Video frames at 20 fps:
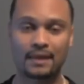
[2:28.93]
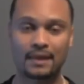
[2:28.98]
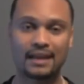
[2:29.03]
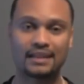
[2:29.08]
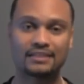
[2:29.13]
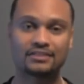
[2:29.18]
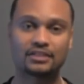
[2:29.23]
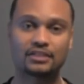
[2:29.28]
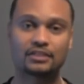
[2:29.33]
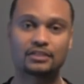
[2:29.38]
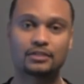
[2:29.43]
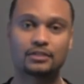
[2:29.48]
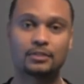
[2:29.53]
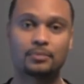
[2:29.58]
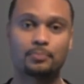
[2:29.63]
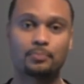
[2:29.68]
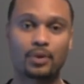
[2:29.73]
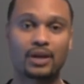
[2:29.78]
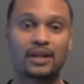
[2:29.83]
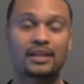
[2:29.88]
It's just
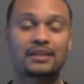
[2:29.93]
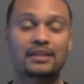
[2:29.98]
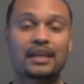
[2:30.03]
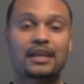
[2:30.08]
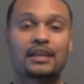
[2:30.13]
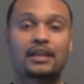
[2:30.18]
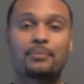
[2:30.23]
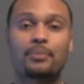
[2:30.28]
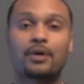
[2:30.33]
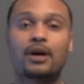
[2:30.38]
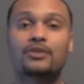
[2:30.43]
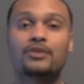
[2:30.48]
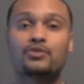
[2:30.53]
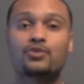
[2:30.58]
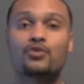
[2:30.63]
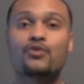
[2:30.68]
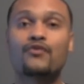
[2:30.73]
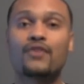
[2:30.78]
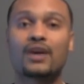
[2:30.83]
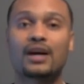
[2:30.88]
predicated upon
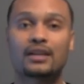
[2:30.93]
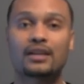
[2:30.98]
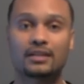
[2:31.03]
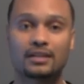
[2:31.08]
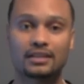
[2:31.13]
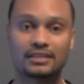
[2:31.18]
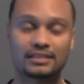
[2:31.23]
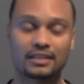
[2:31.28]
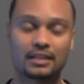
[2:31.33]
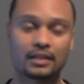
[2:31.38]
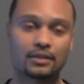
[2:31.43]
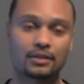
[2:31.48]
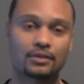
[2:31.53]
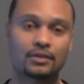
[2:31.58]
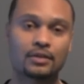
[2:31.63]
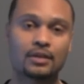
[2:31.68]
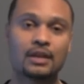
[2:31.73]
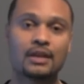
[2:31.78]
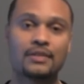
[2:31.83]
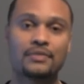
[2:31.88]
you finding a
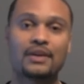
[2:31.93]
seller